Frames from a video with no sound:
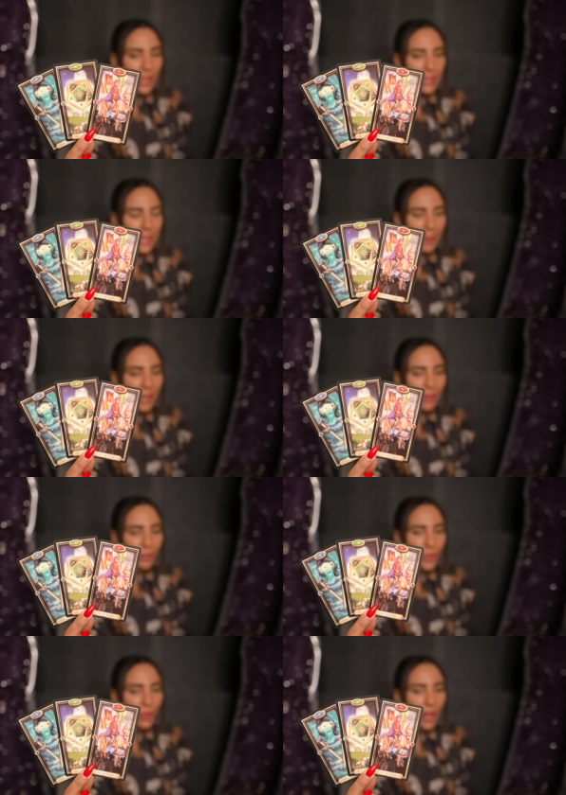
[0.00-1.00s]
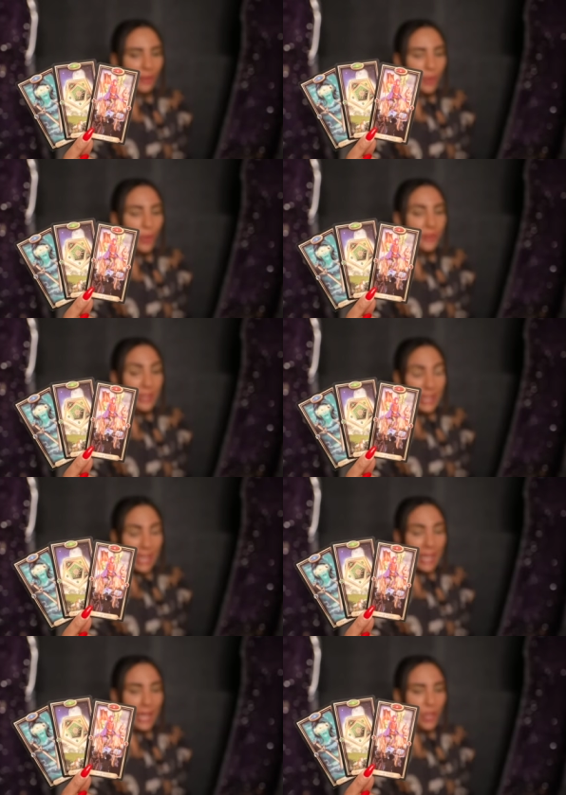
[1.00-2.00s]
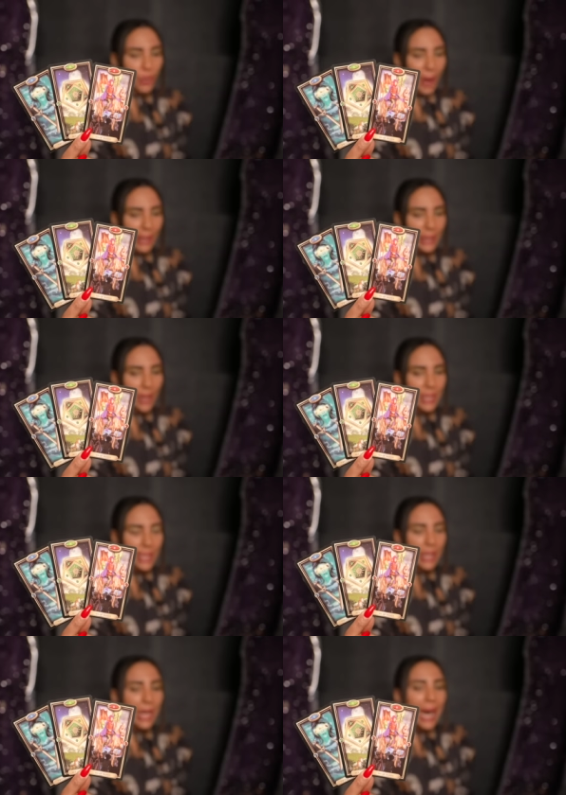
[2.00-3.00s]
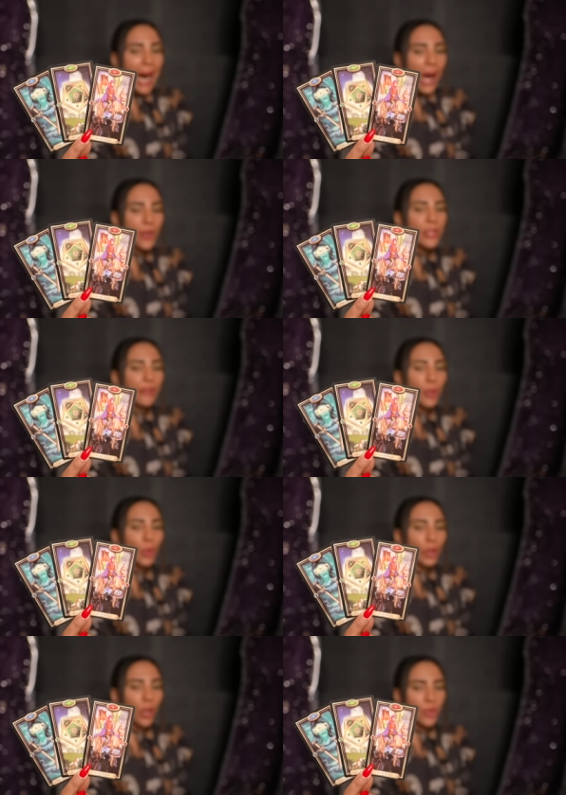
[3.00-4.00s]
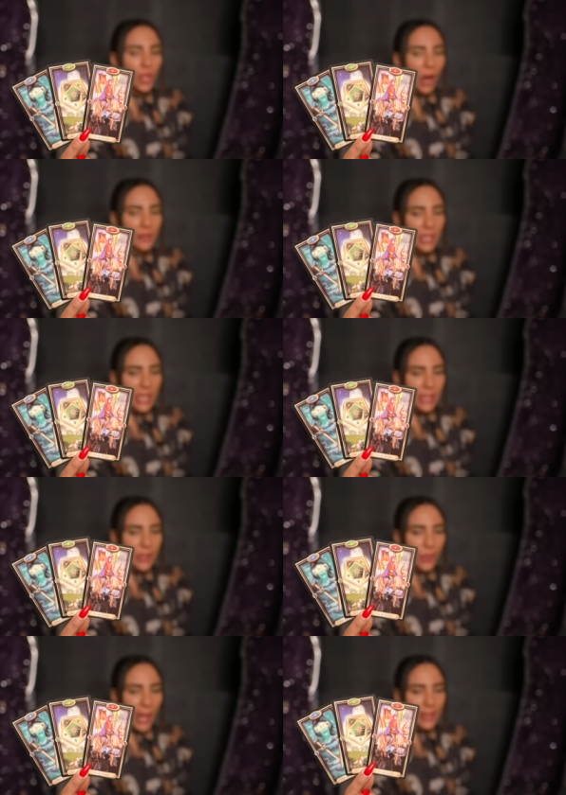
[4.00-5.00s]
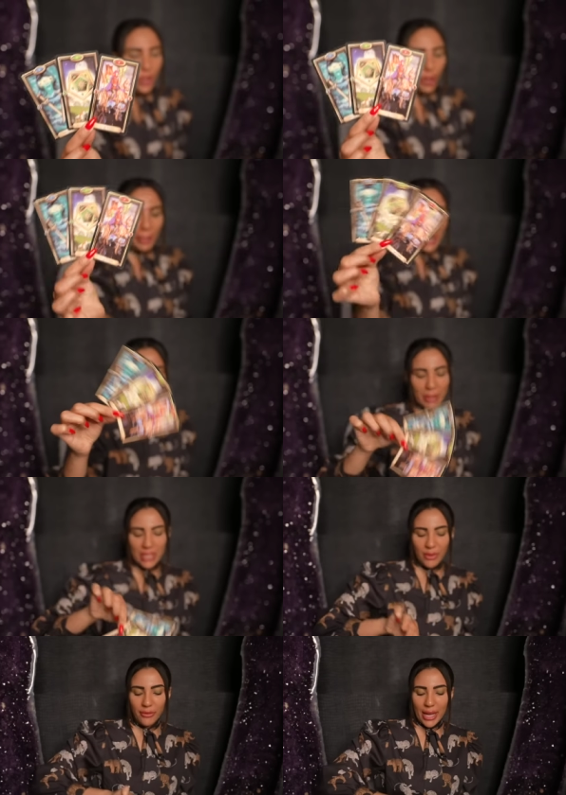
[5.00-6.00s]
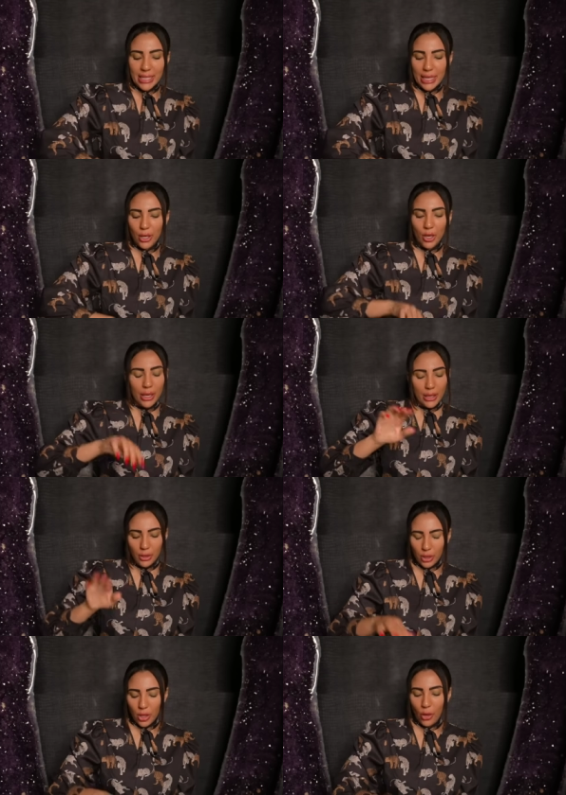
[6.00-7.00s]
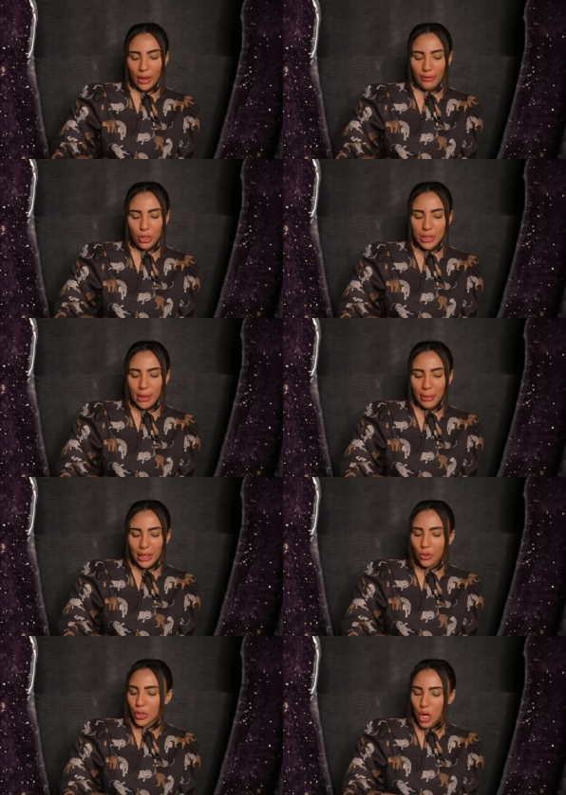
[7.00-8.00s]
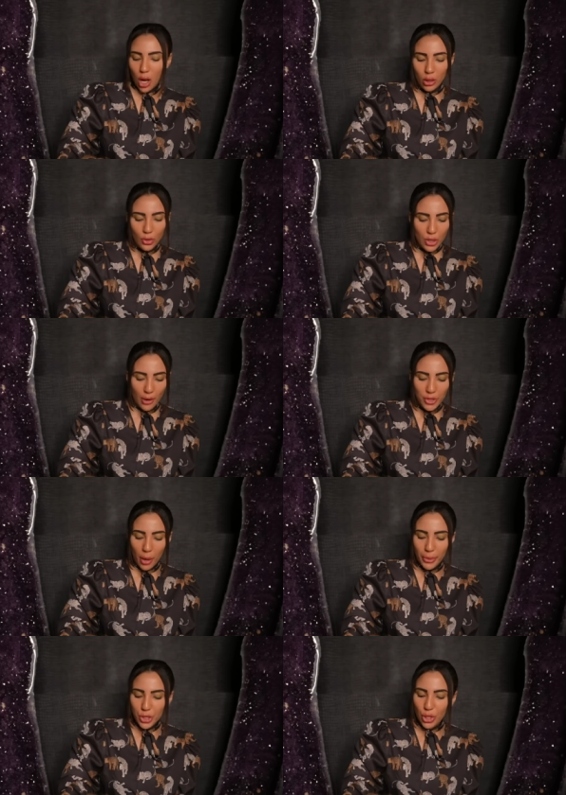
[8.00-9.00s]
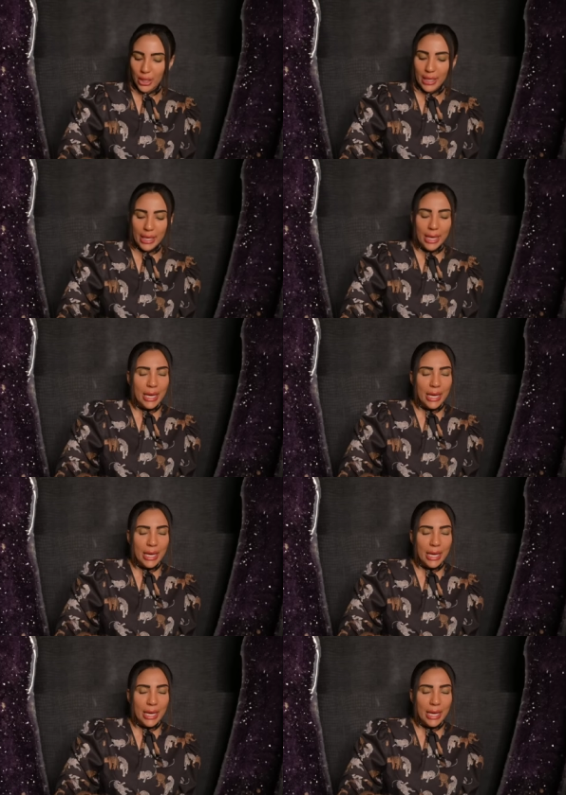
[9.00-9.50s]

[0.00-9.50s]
that's coming in for you. A lot of you see it and you recognize it. Others of you are closed off to this, okay? So your biggest piece of advice here you know, if you're somebody who's not closed off to opportunity,